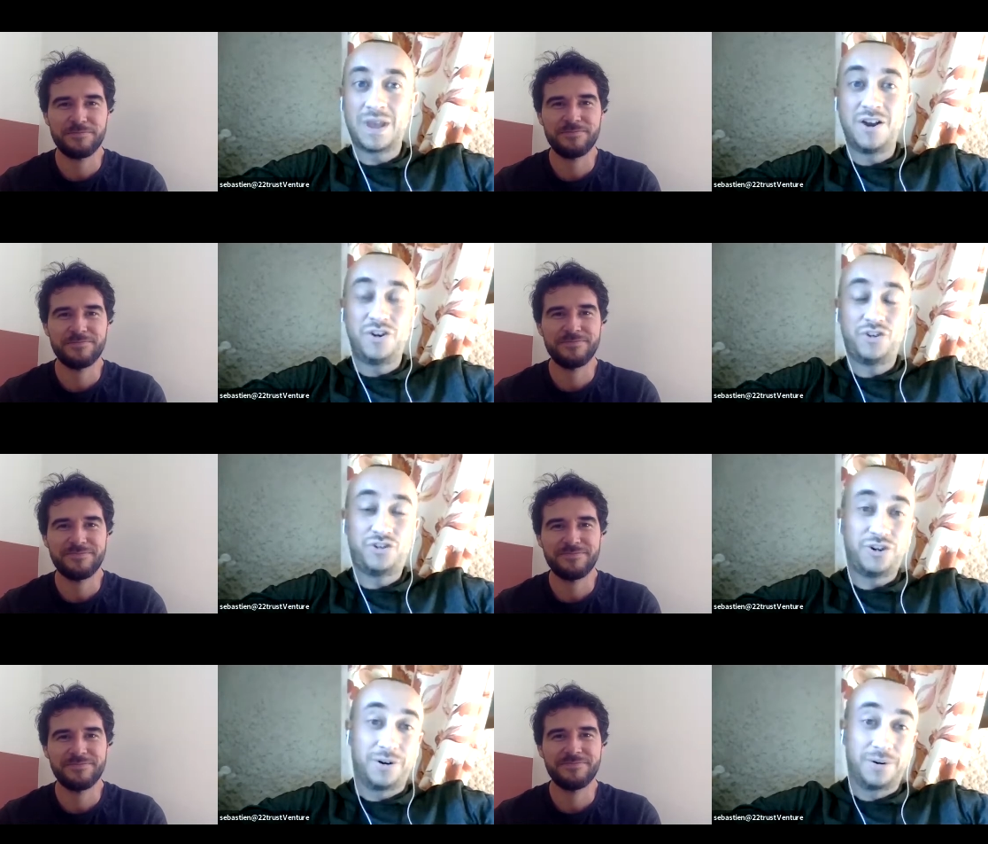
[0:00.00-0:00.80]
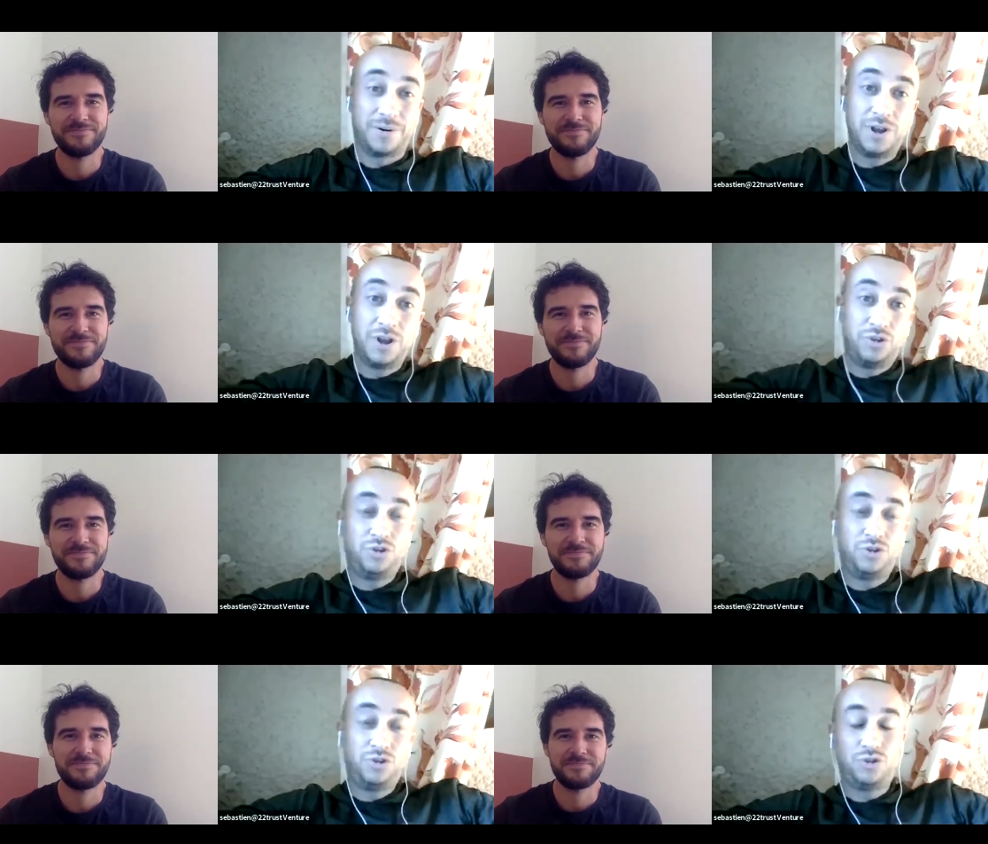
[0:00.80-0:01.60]
Speaker 1: Sure. Just
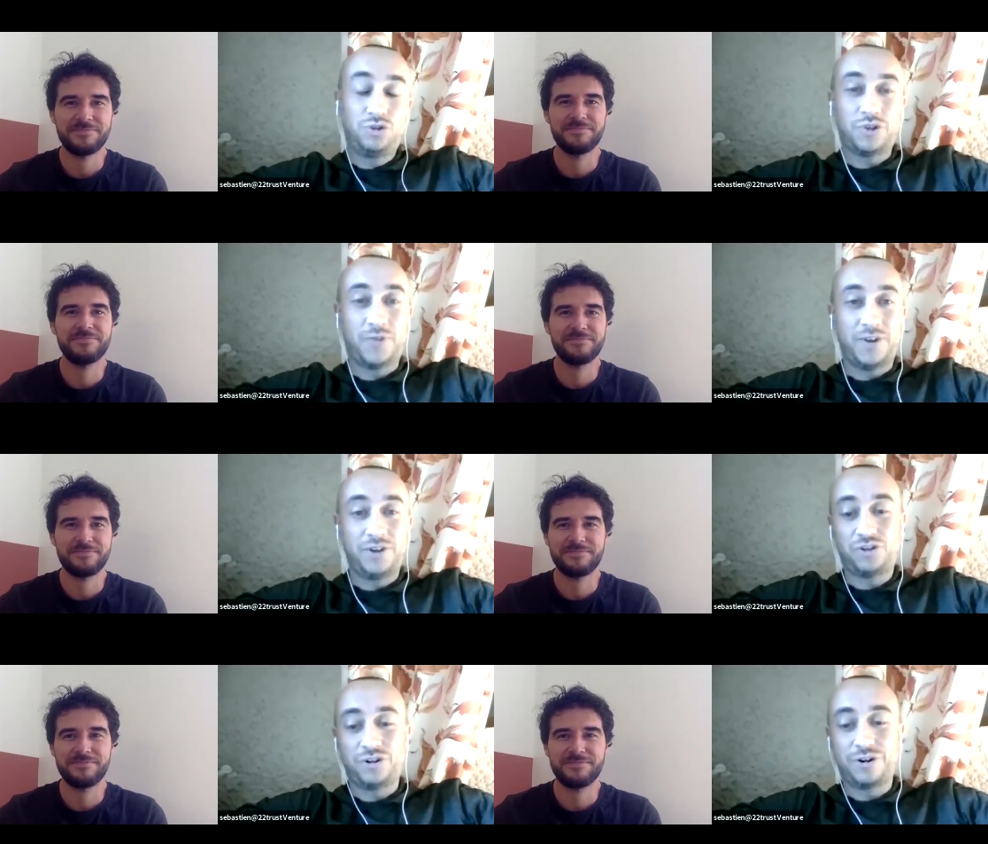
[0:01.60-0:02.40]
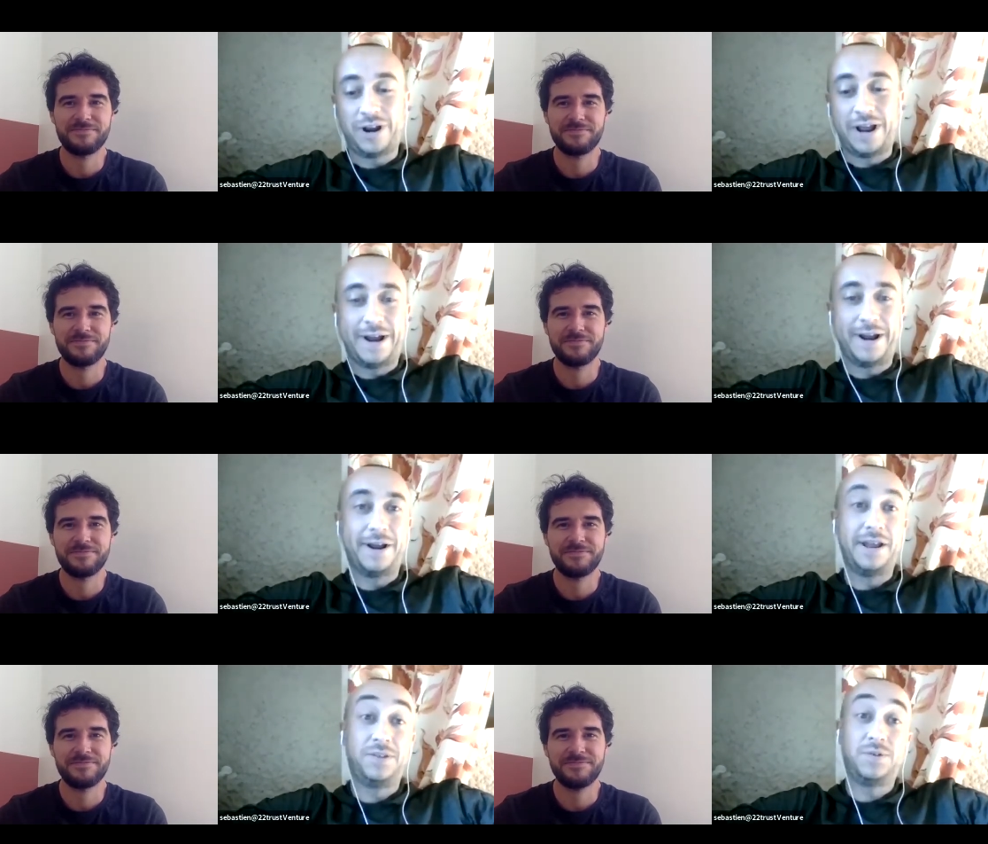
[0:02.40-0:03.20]
Venture uh, is a
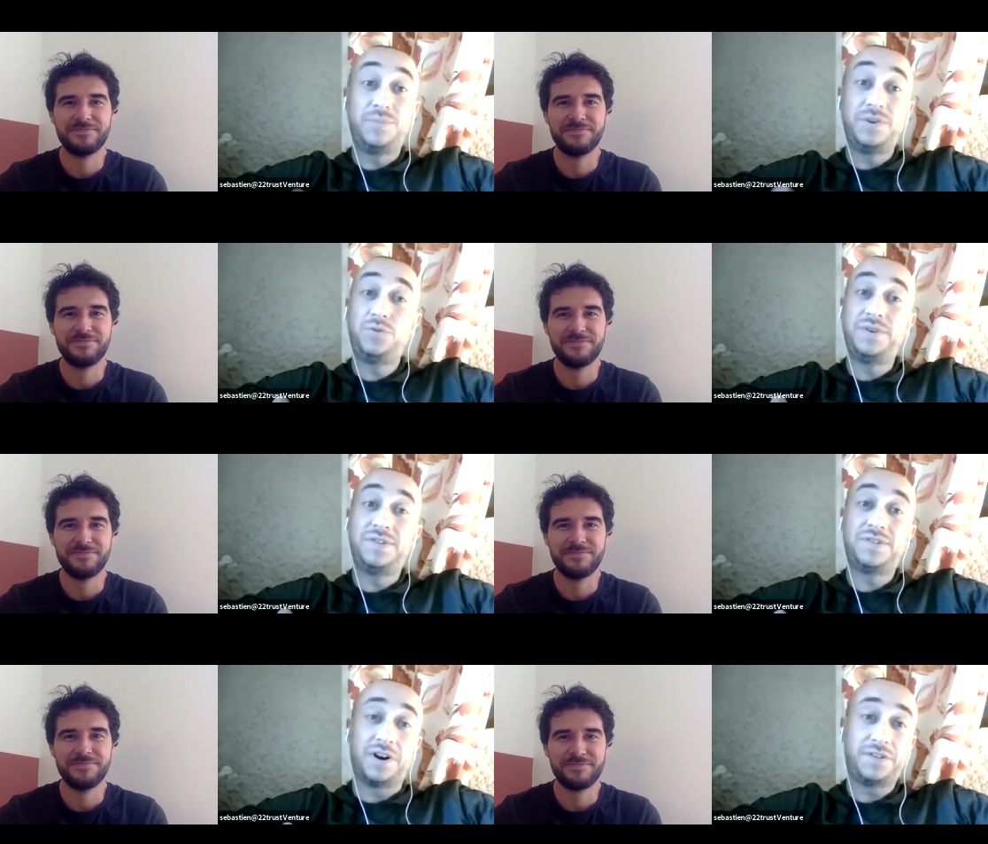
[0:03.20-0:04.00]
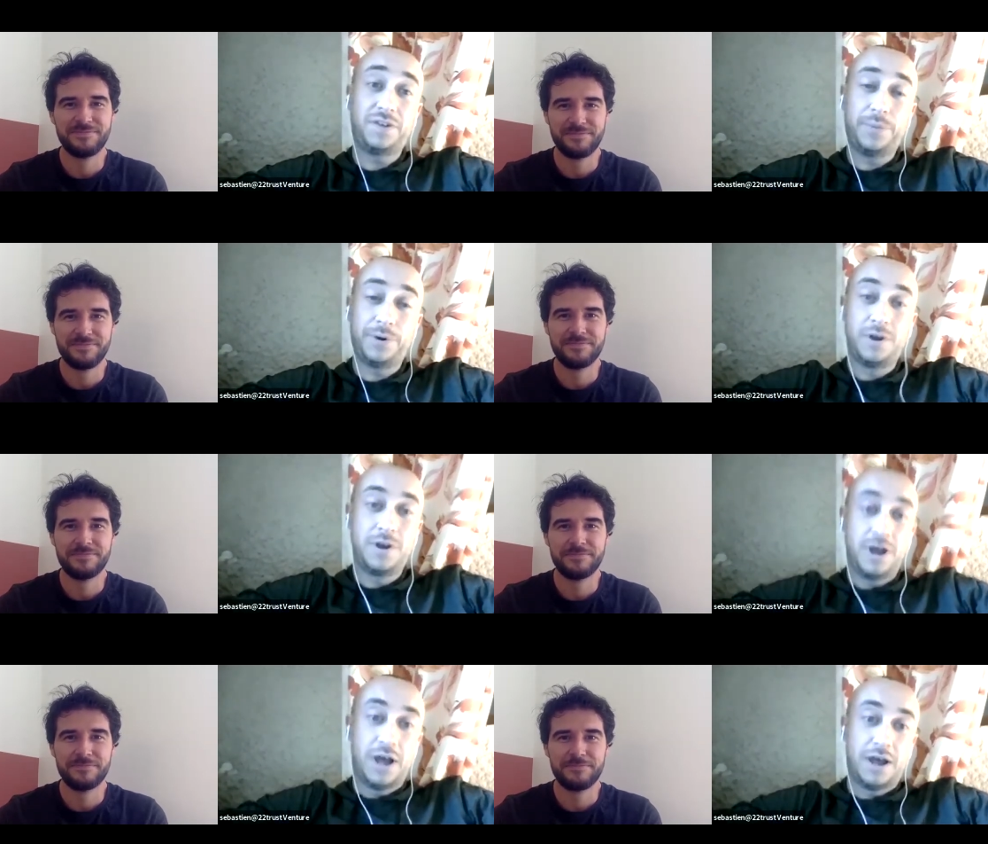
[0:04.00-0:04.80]
B2B startup,
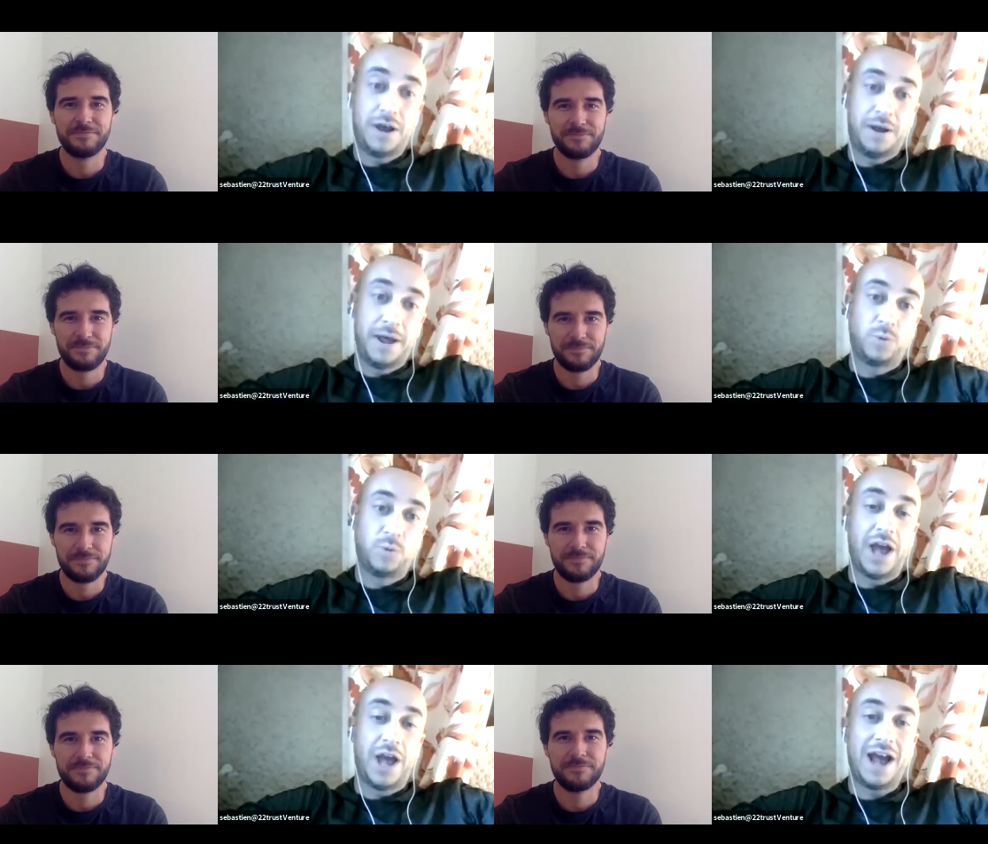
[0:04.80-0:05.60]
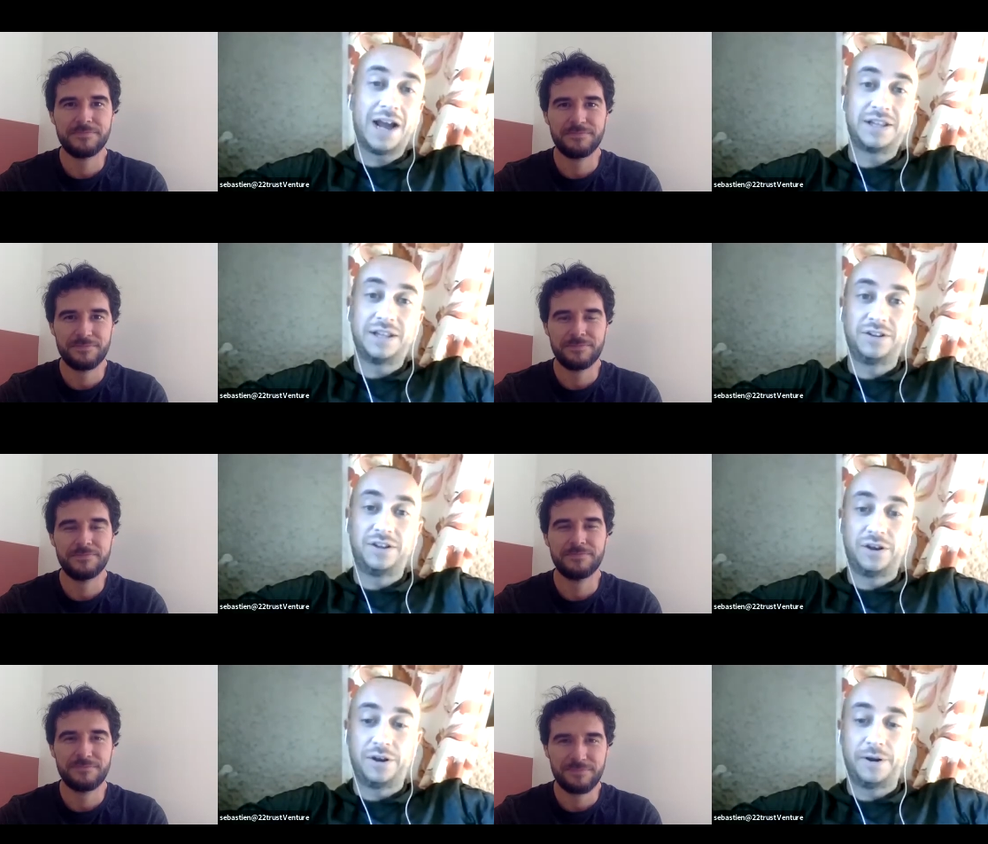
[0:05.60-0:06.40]
uh, and we act in
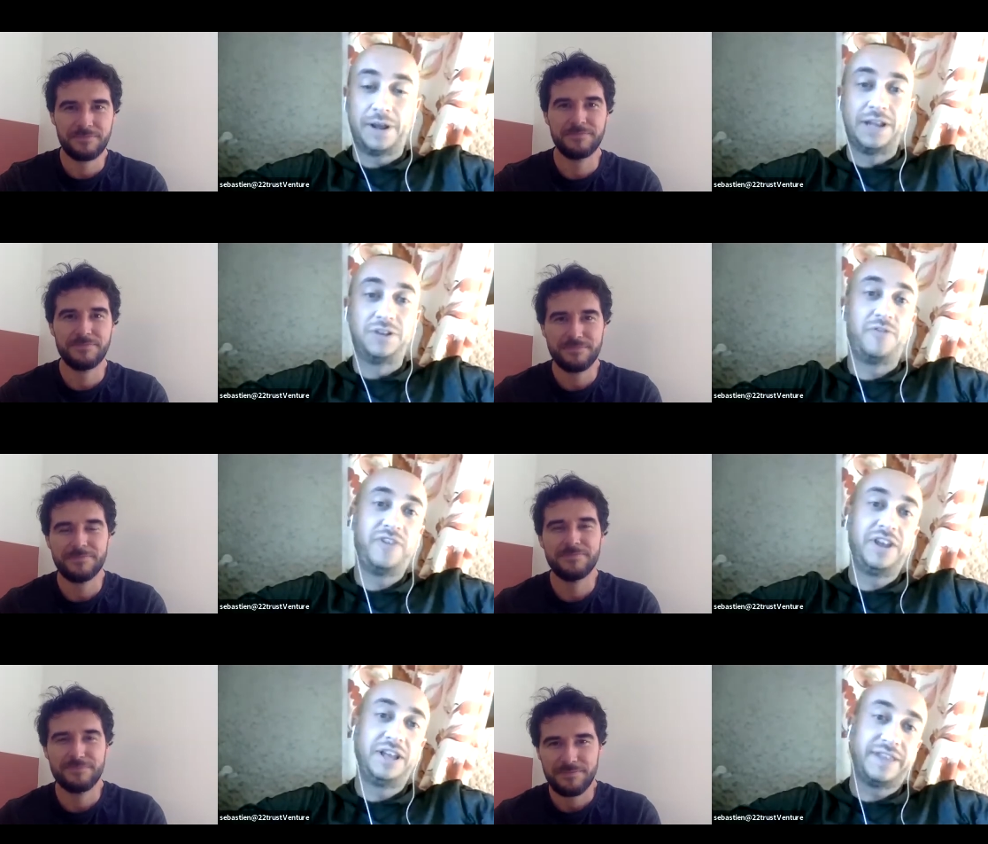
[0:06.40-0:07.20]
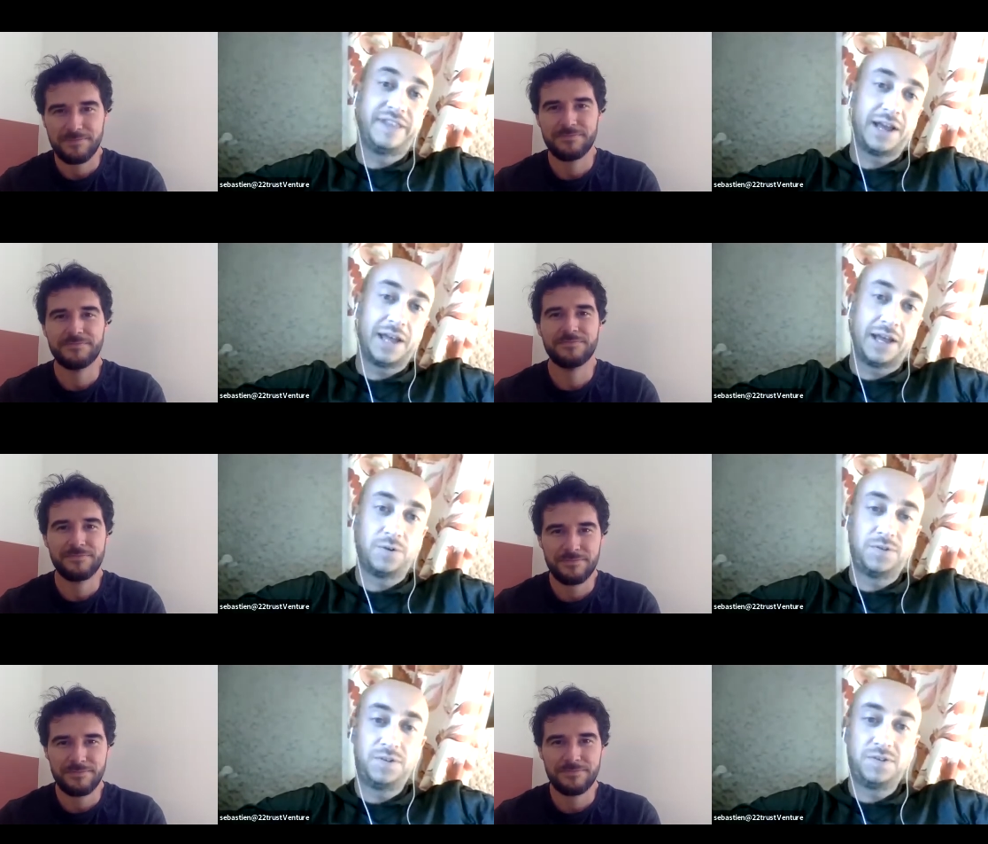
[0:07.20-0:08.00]
the in the fintech
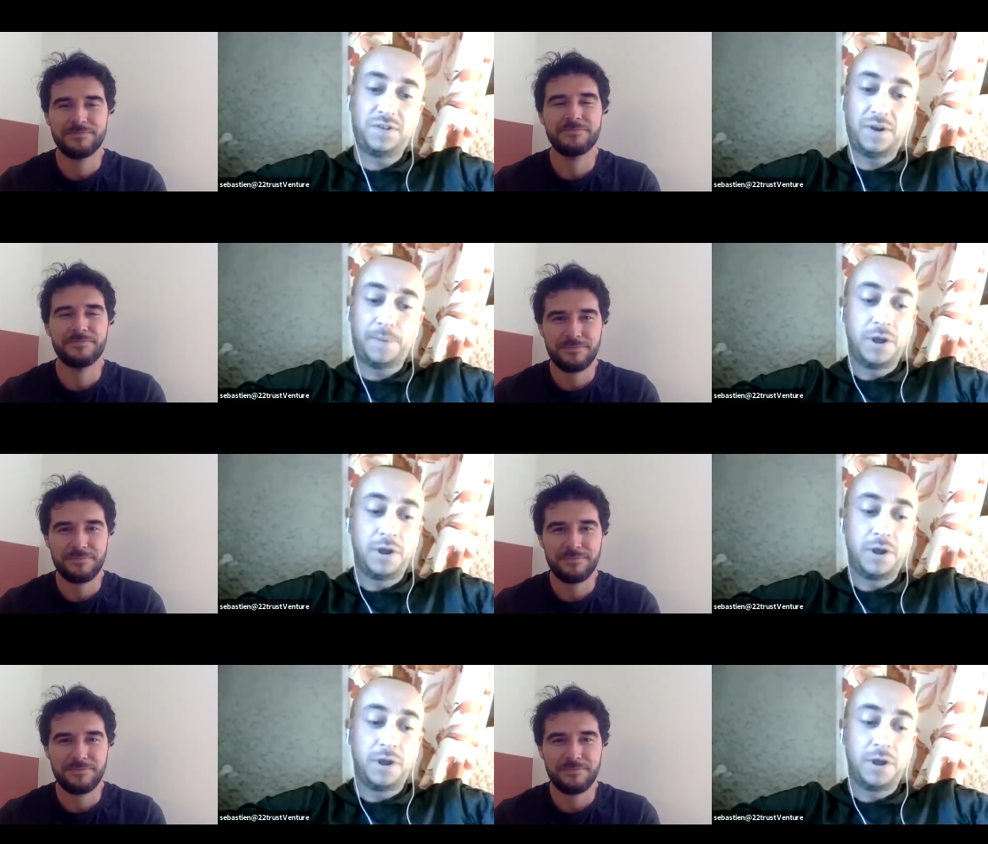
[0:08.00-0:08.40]
ecosystem.